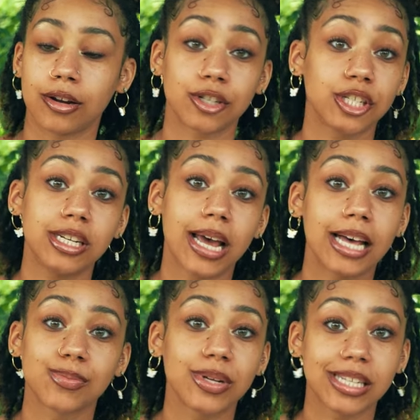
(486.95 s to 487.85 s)
she
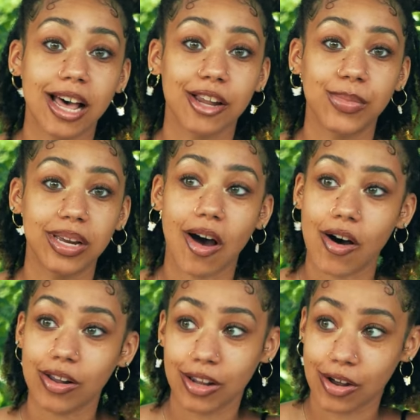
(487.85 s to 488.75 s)
has been telling me
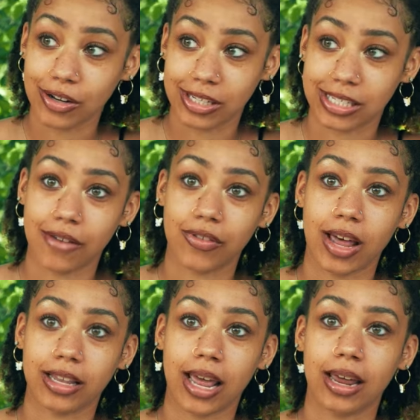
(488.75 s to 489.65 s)
all along and stuff
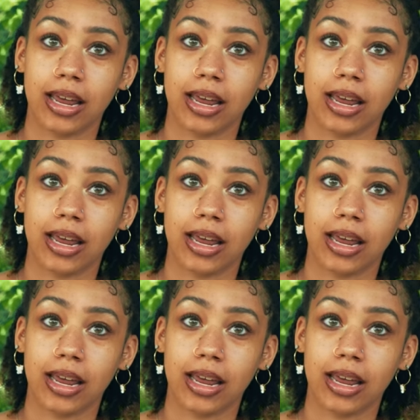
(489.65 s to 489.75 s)
like that,